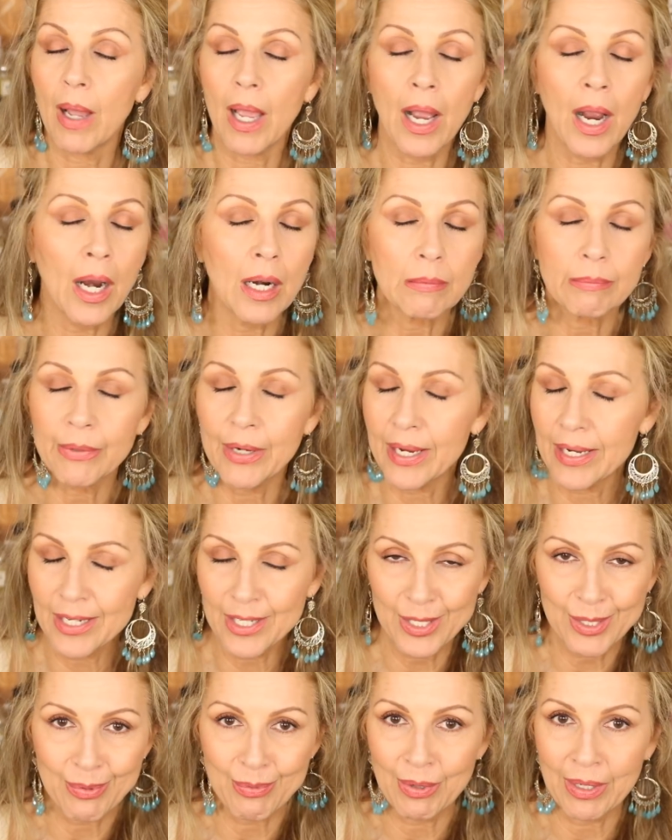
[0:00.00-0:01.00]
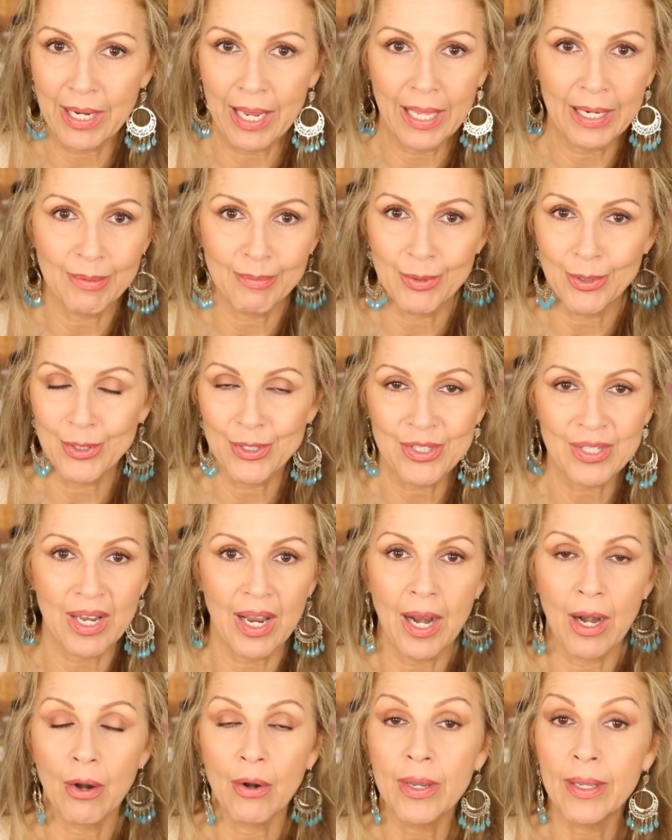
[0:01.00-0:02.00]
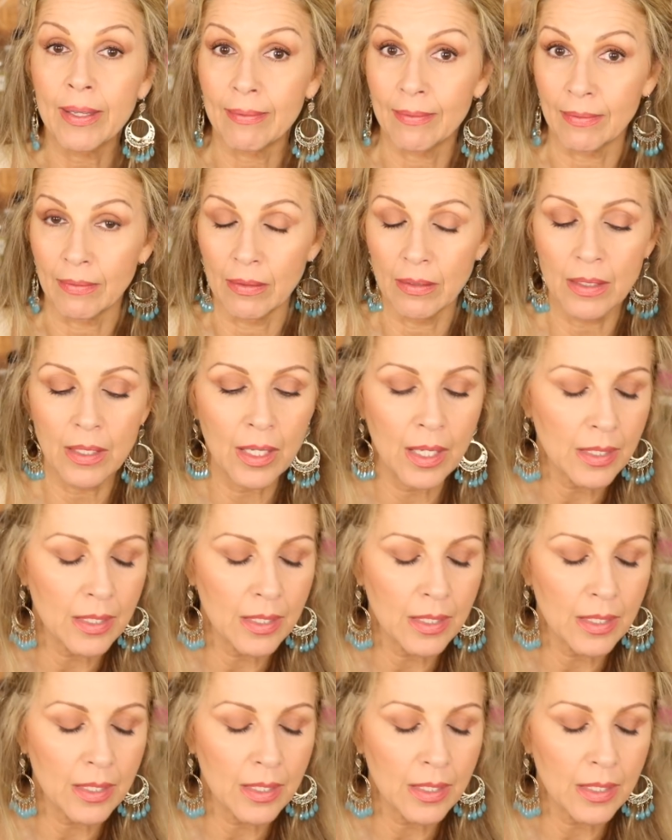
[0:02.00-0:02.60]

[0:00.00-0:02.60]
My heart breaks when animals are ill.